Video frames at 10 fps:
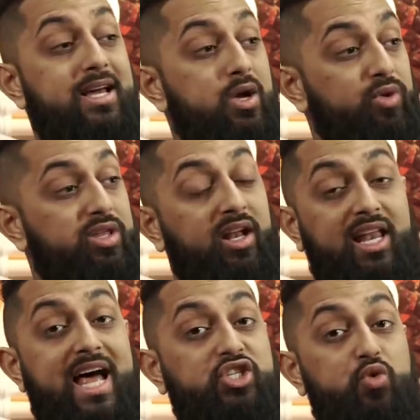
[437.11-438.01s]
within the
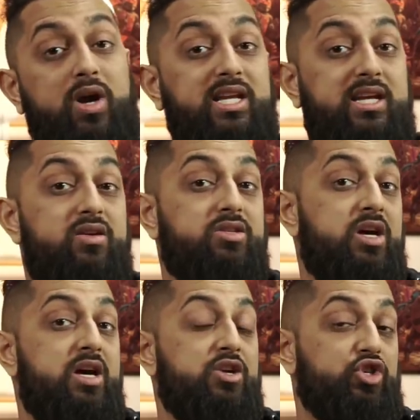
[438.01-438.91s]
last 20 years
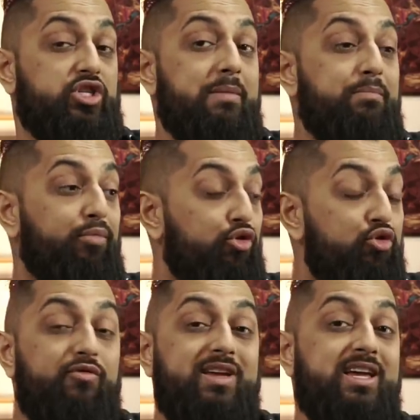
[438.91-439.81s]
just
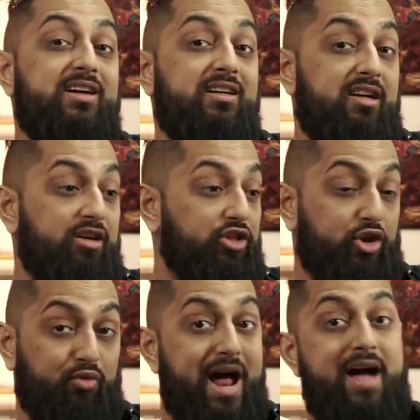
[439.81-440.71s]
improving the
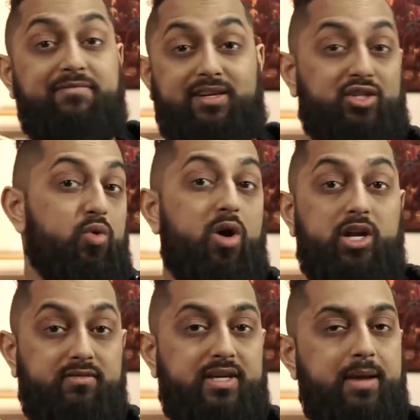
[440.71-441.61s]
graphics
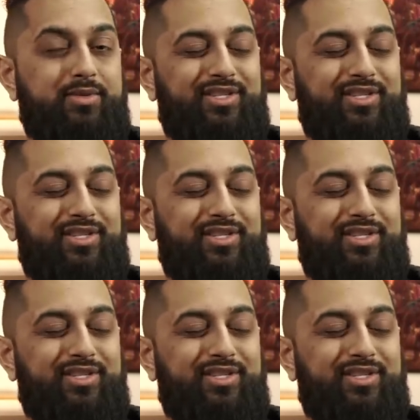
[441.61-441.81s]
quality of games.